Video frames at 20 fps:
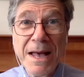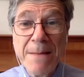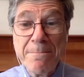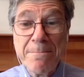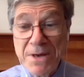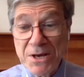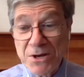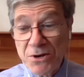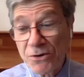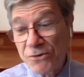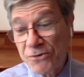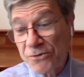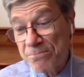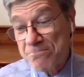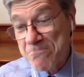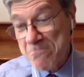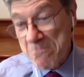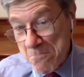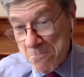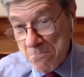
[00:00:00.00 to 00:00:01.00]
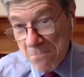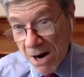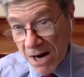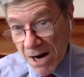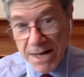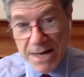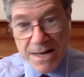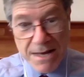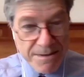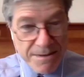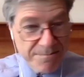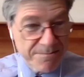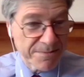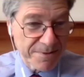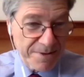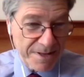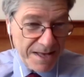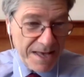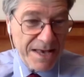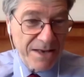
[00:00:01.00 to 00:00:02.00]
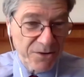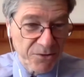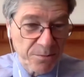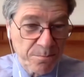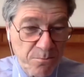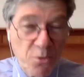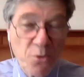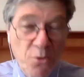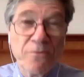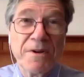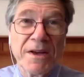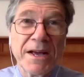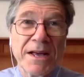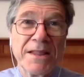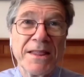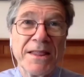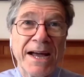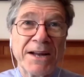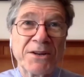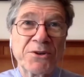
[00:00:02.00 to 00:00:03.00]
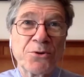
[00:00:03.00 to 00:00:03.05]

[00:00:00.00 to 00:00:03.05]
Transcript: because money is moving in that